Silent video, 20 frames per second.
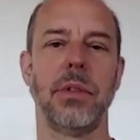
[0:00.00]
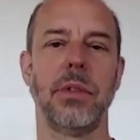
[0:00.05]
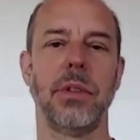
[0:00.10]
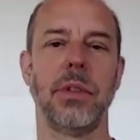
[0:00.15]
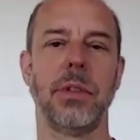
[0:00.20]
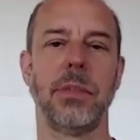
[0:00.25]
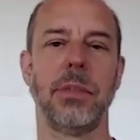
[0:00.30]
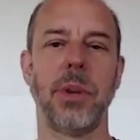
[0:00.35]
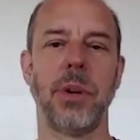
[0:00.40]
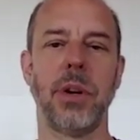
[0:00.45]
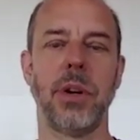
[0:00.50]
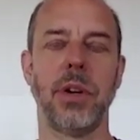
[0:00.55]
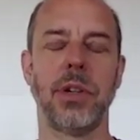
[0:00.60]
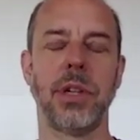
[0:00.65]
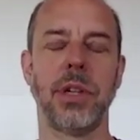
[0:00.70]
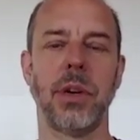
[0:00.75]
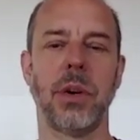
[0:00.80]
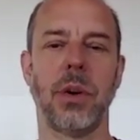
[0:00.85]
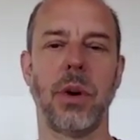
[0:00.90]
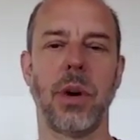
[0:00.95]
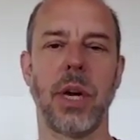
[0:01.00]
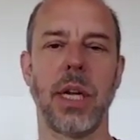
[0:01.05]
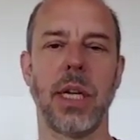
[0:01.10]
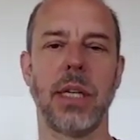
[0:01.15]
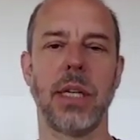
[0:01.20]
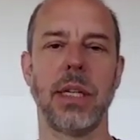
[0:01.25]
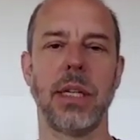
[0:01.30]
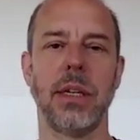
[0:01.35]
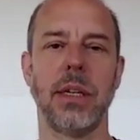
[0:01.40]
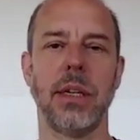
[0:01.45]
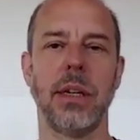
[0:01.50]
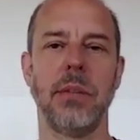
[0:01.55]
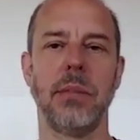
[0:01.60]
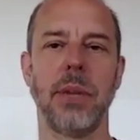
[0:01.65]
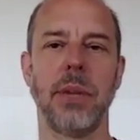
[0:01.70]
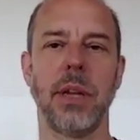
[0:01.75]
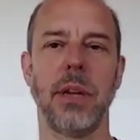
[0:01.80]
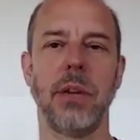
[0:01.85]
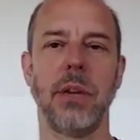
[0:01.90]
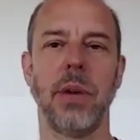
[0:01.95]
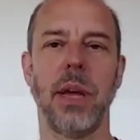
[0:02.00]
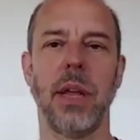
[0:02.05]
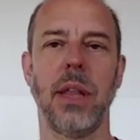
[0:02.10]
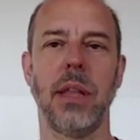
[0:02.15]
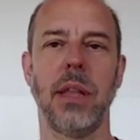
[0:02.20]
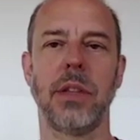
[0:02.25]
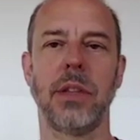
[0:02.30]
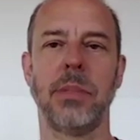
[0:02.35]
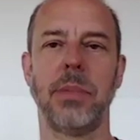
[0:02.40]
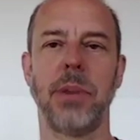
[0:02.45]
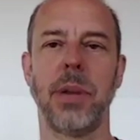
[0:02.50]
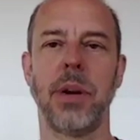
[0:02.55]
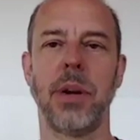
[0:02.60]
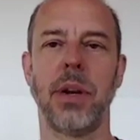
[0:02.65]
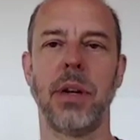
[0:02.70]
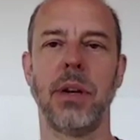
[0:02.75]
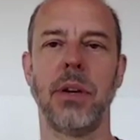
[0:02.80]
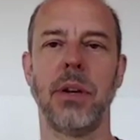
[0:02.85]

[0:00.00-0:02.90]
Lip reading: spiritually oriented, but in a way that spirit